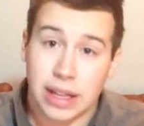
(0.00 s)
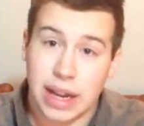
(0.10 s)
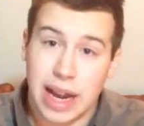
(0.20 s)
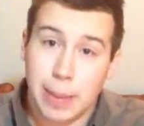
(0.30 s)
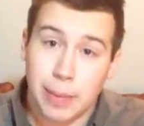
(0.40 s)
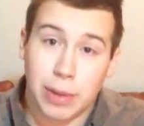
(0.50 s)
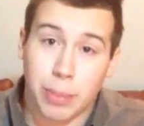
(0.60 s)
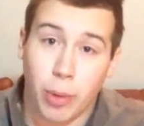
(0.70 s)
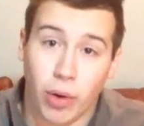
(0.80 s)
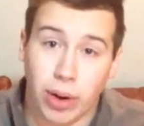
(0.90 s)
the name of the
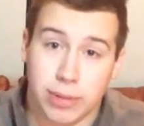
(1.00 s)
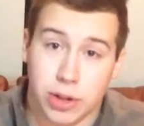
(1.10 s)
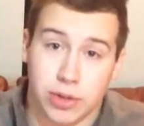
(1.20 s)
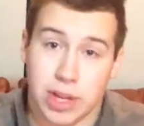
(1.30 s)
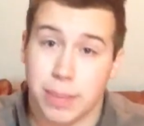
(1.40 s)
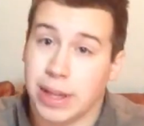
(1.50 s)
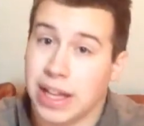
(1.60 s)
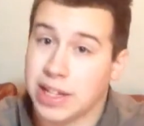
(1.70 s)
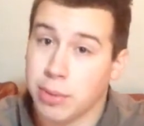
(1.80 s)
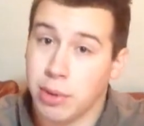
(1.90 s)
program shows up, and
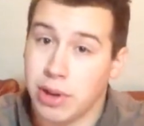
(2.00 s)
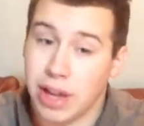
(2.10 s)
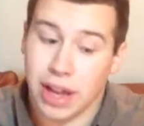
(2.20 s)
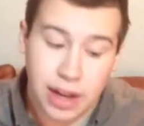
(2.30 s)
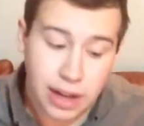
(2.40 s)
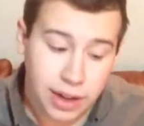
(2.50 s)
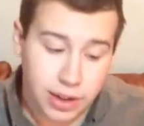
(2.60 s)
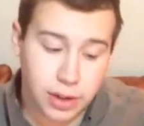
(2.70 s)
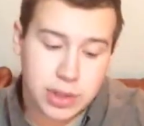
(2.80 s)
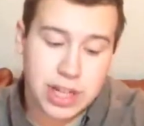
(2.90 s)
that's where you get
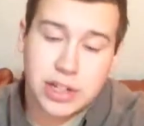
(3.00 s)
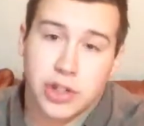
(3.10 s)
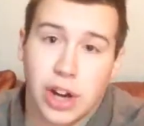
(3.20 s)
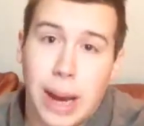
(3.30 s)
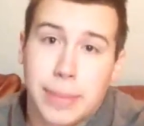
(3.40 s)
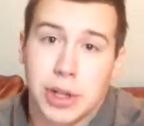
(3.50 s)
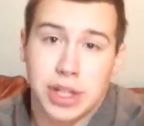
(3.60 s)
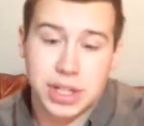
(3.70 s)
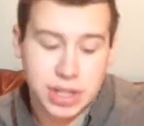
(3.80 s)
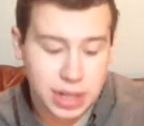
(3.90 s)
those extra
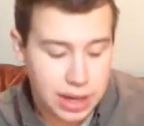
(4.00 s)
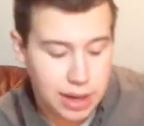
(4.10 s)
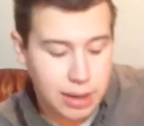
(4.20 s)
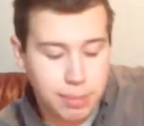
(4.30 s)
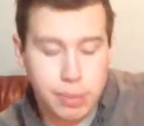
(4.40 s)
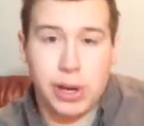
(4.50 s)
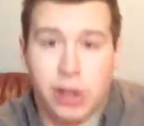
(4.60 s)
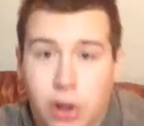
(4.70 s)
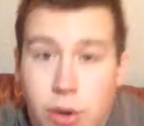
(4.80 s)
options. But in